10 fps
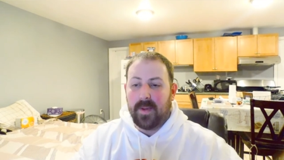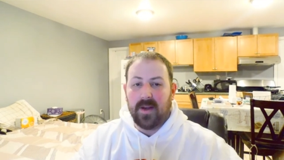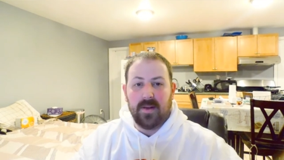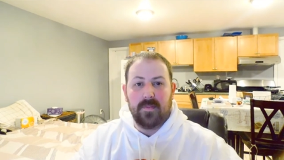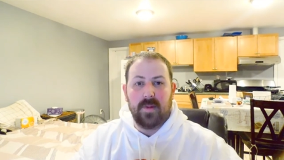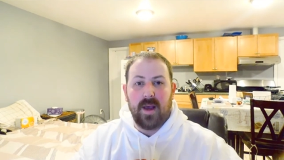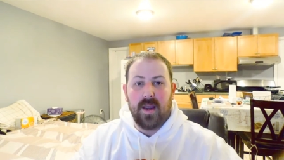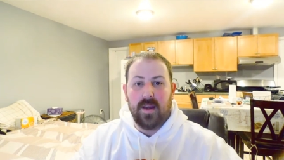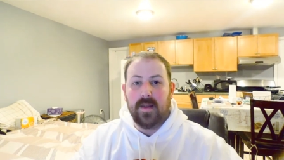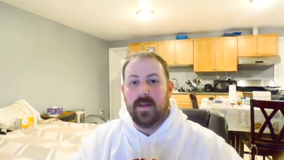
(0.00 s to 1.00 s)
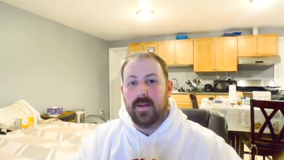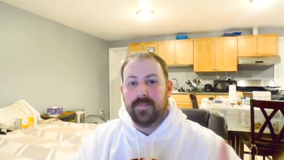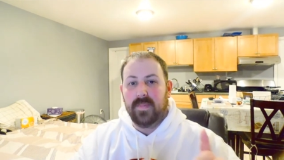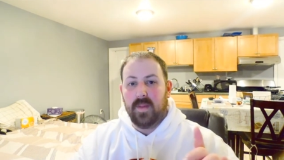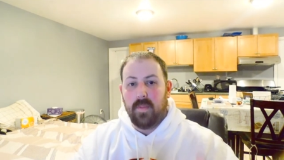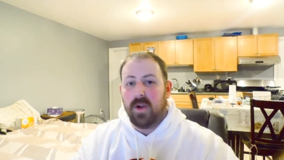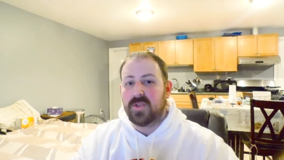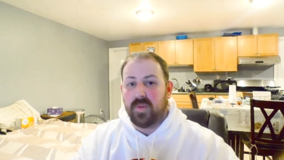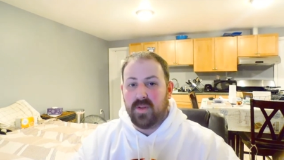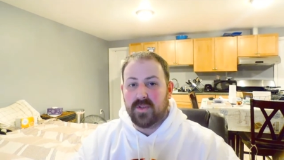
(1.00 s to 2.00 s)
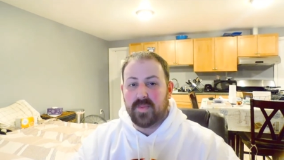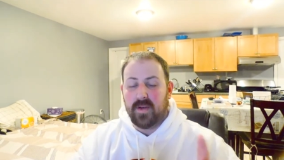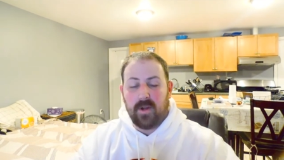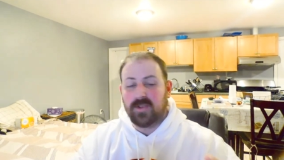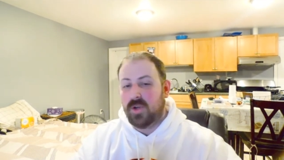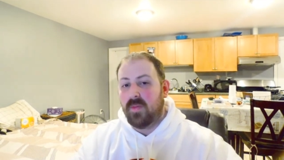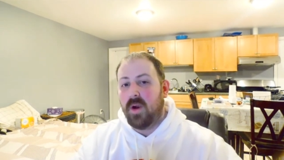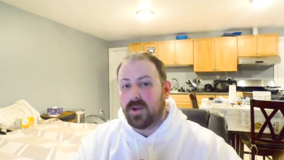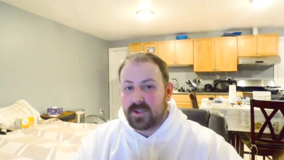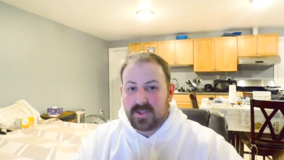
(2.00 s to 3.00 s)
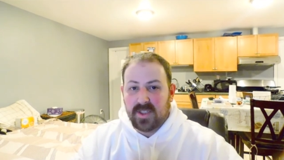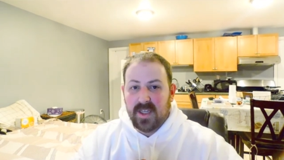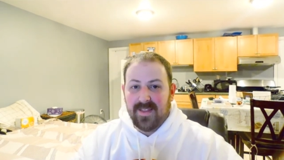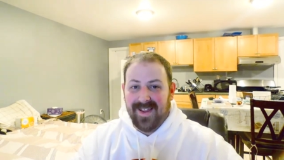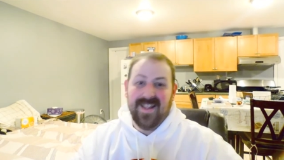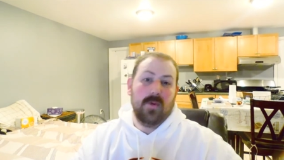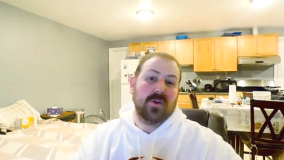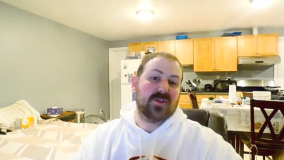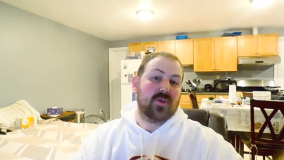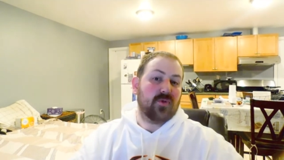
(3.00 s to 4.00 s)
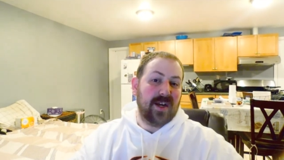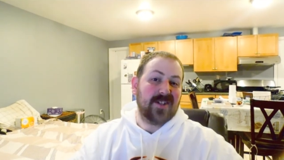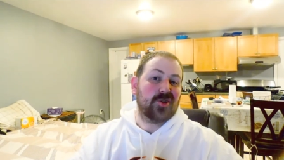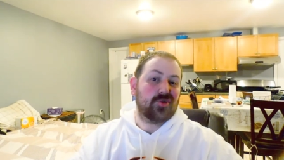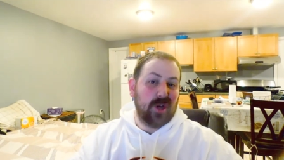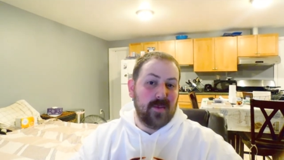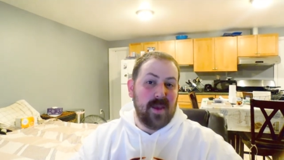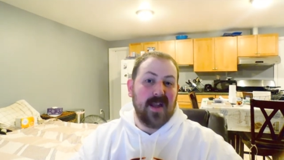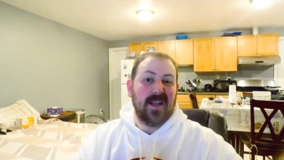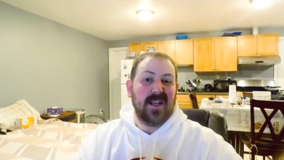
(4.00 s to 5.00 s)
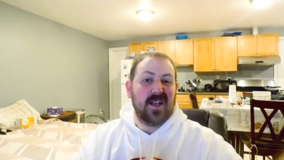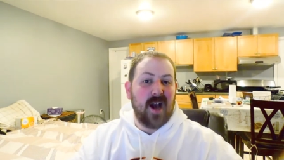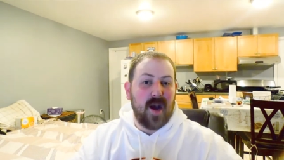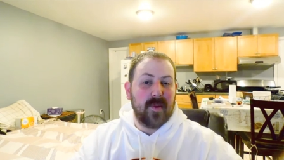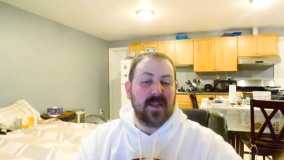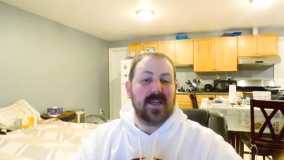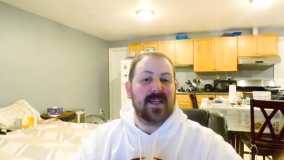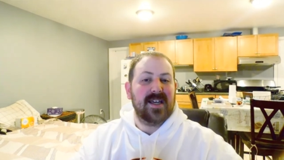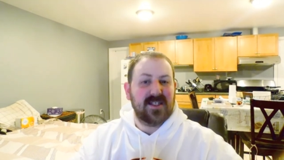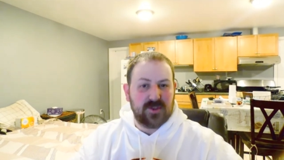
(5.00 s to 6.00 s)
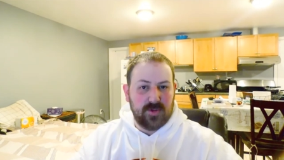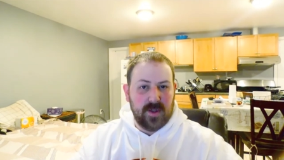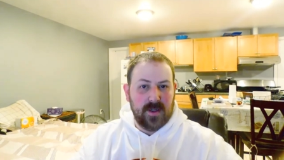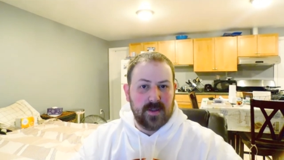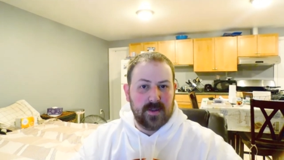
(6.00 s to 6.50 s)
about him by the Marx Brothers, by Groucho Marx, that he was the greatest straight man in comedy history.